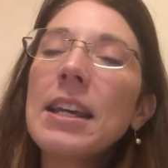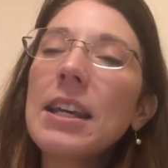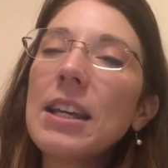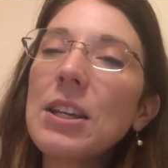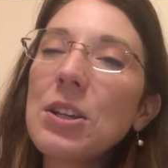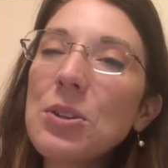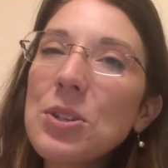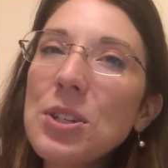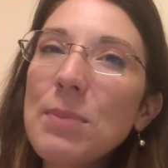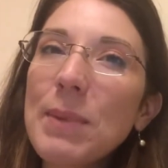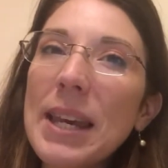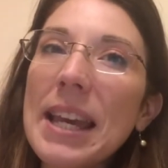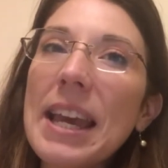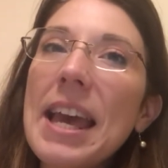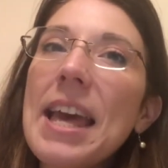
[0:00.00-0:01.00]
It used to
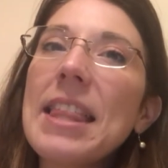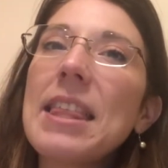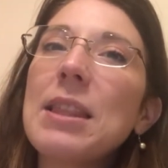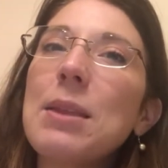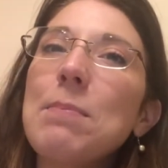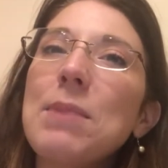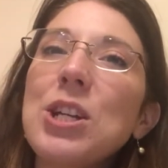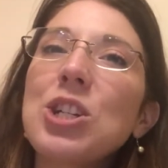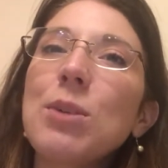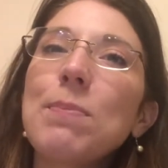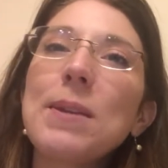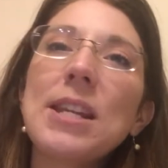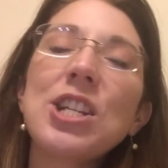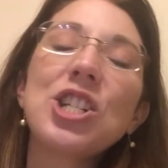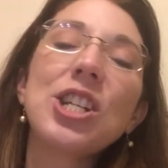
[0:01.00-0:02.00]
be that the bishop
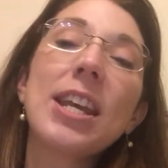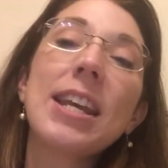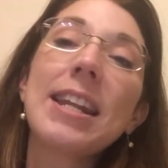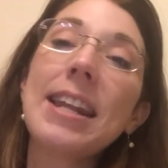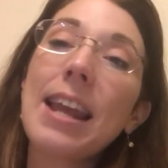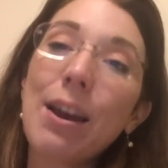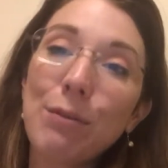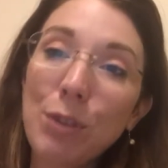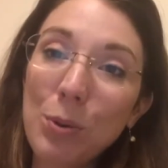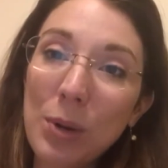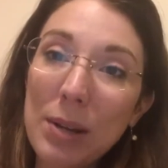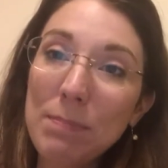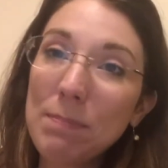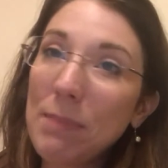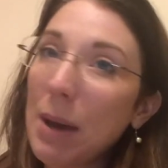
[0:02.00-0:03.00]
initiated
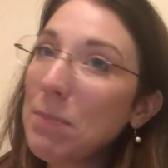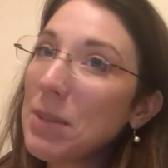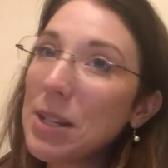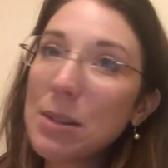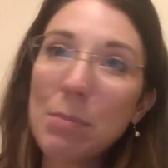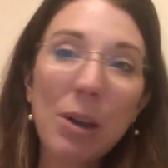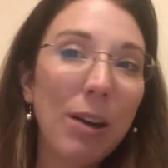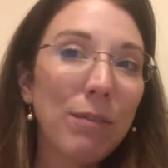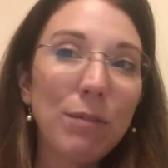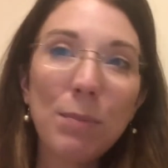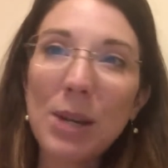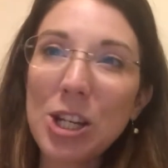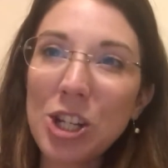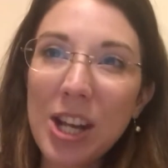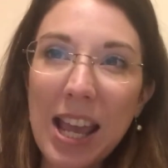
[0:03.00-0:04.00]
everyone: baptism,
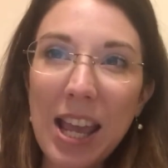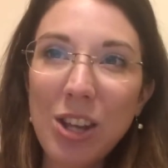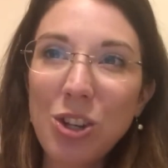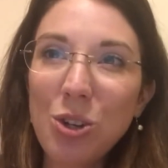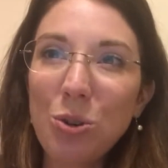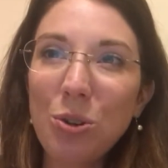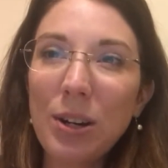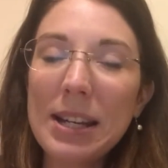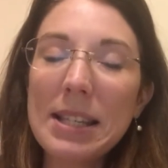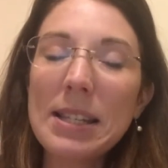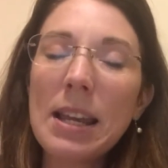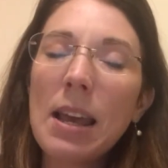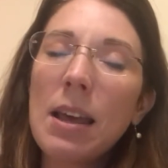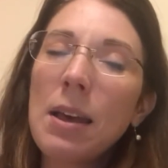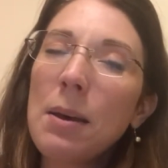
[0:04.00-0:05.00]
confirmation, and Eucharist.
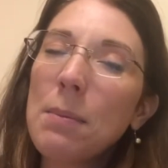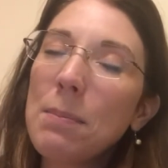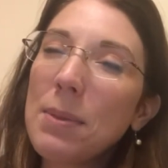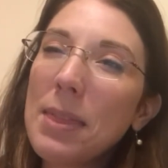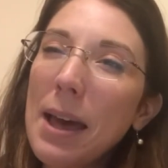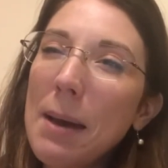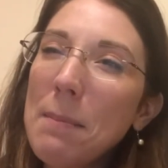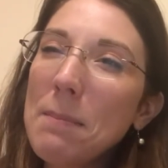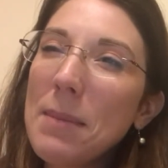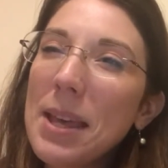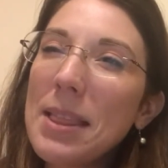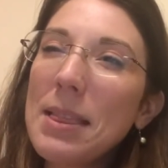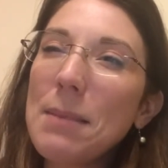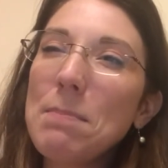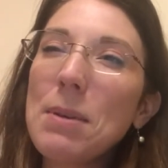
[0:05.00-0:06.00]
But that
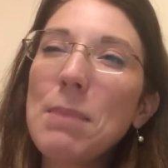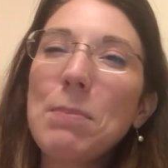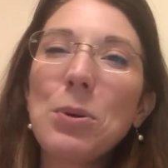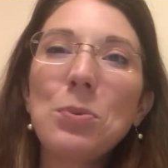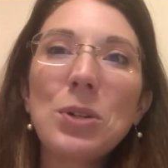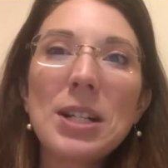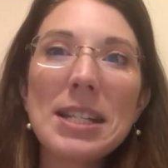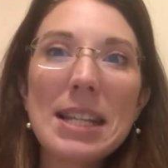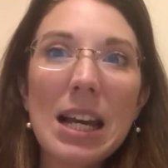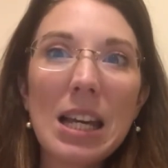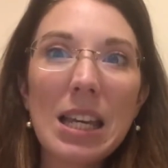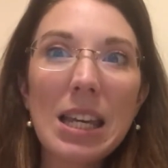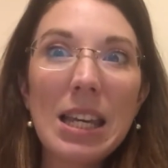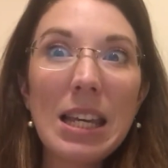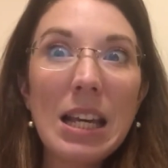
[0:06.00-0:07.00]
meant that people were
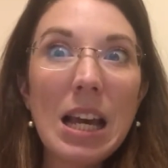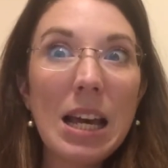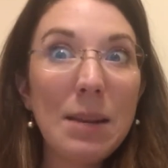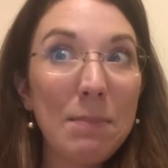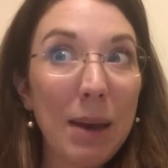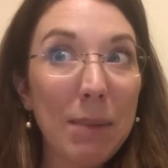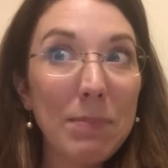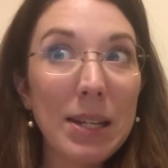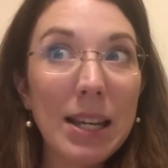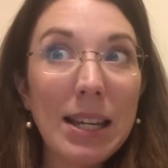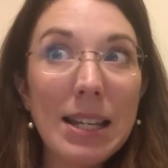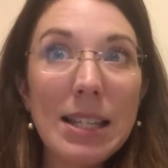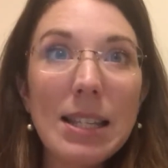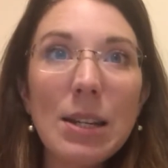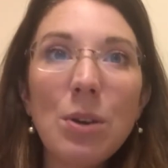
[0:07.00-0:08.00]
dying
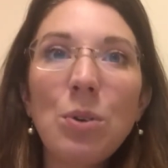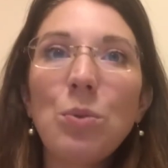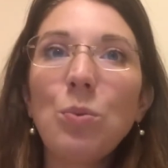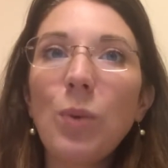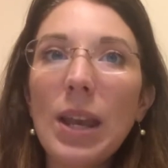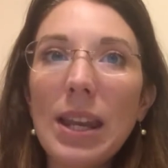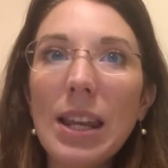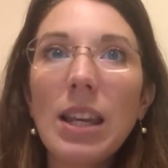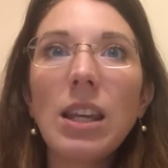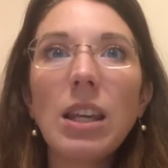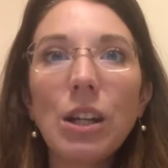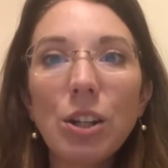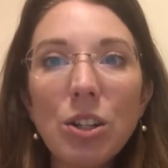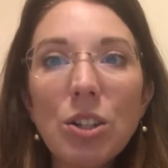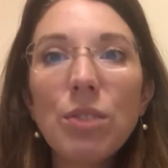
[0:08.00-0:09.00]
unbaptized, waiting
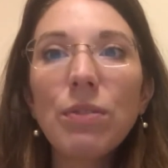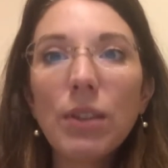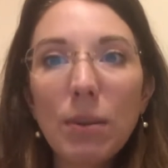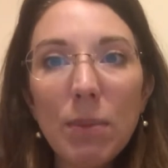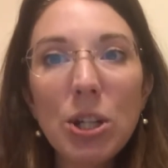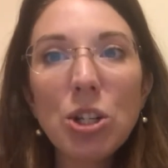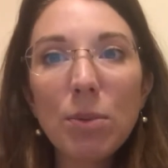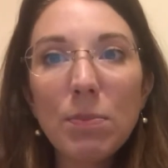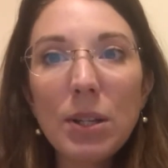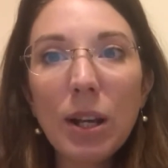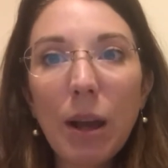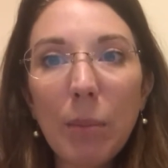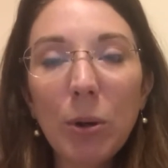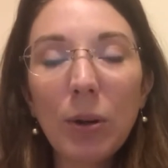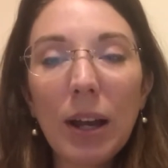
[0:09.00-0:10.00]
years for the bishop to
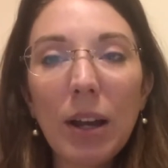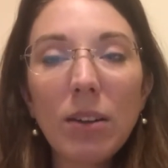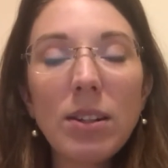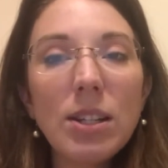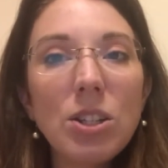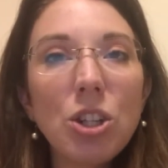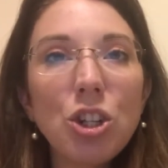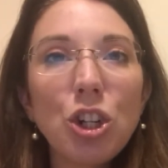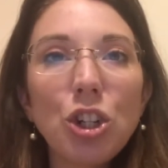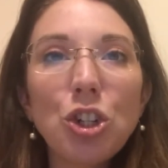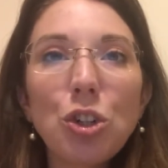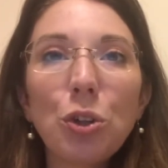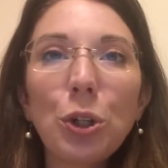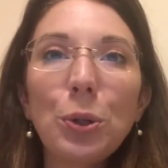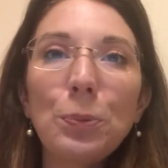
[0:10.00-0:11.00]
come around as the
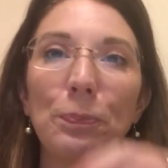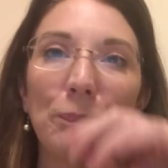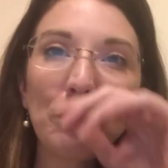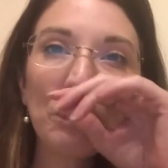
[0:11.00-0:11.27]
church grew.